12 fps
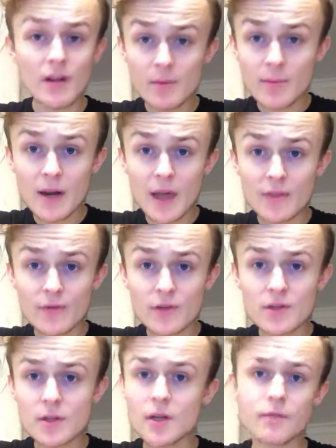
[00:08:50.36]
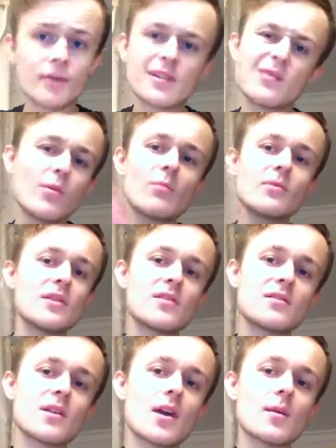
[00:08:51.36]
plan for yourself, because it won't be the
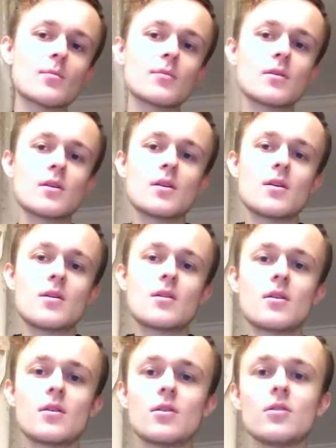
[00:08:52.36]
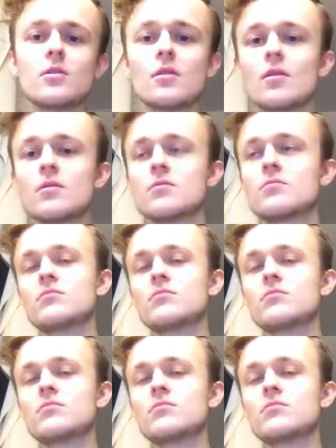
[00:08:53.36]
same, you know.